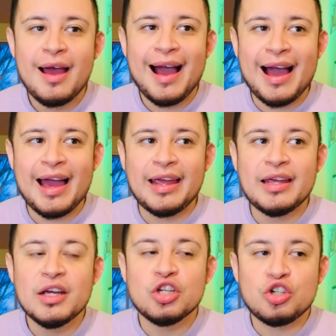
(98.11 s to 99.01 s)

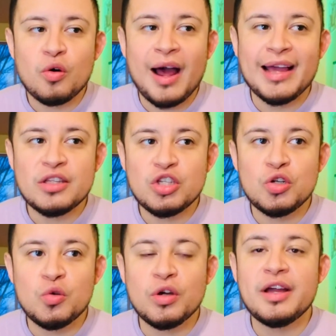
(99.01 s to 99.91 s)
I try
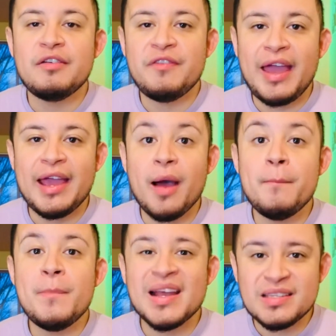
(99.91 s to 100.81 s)
to convey a
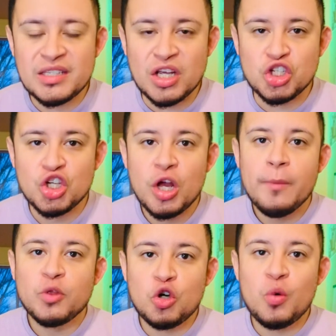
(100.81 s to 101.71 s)
message
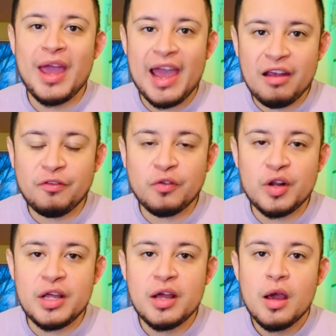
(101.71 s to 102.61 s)
through
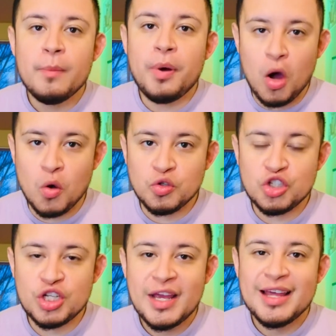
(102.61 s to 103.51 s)
every
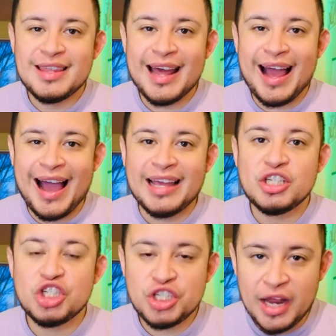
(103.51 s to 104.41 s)
post that I
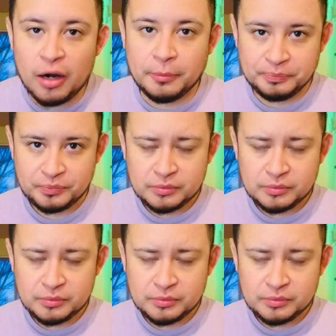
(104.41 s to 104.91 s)
share.